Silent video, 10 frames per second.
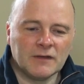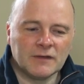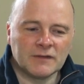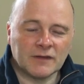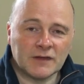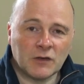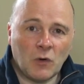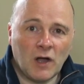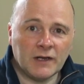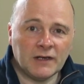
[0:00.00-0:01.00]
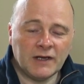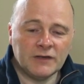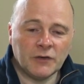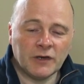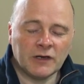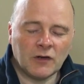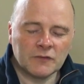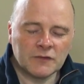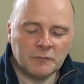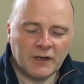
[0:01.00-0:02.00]
sitting quietly,
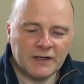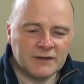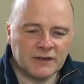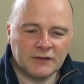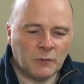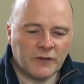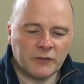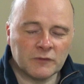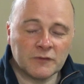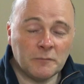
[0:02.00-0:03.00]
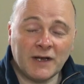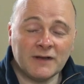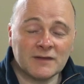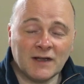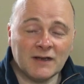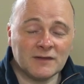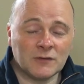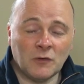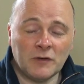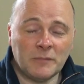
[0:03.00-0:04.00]
contemplating, whether to meditate,
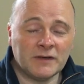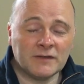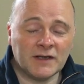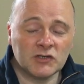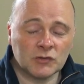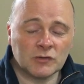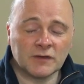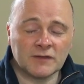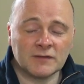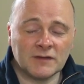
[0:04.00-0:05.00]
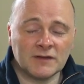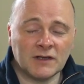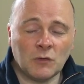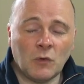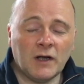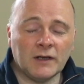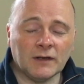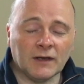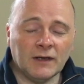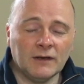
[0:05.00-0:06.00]
call it meditation, or just sitting
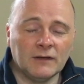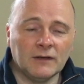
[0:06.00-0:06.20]
quietly